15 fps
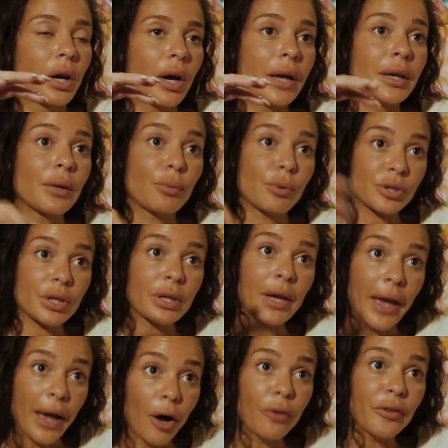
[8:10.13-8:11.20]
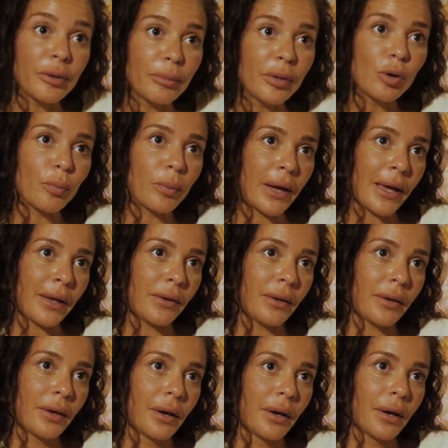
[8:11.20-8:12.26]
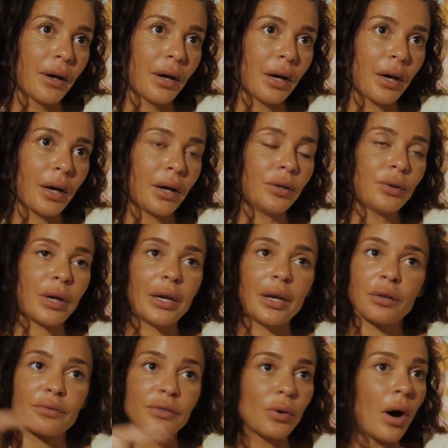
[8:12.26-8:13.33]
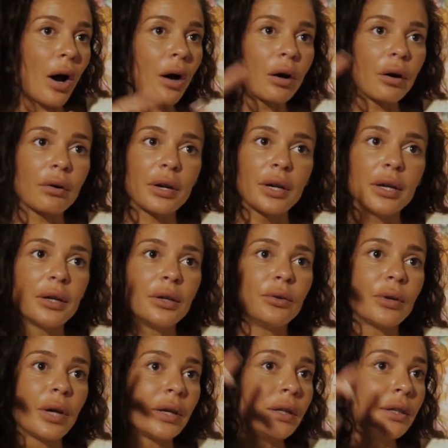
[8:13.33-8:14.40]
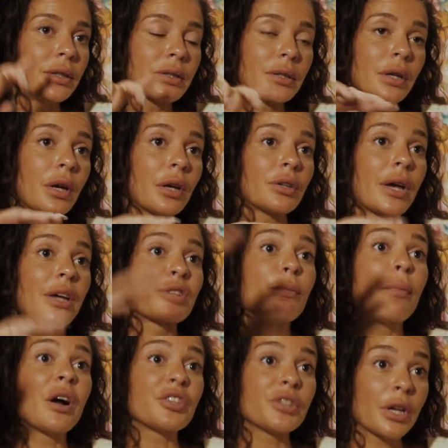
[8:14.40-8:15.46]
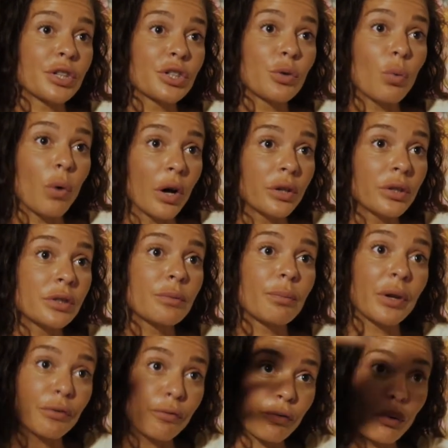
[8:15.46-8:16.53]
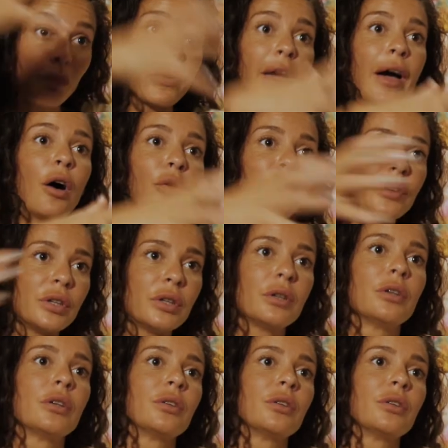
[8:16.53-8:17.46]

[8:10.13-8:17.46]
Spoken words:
And that was a healthy meal plan. You cannot feel hungry, you can eat as much as you want, but from the healthy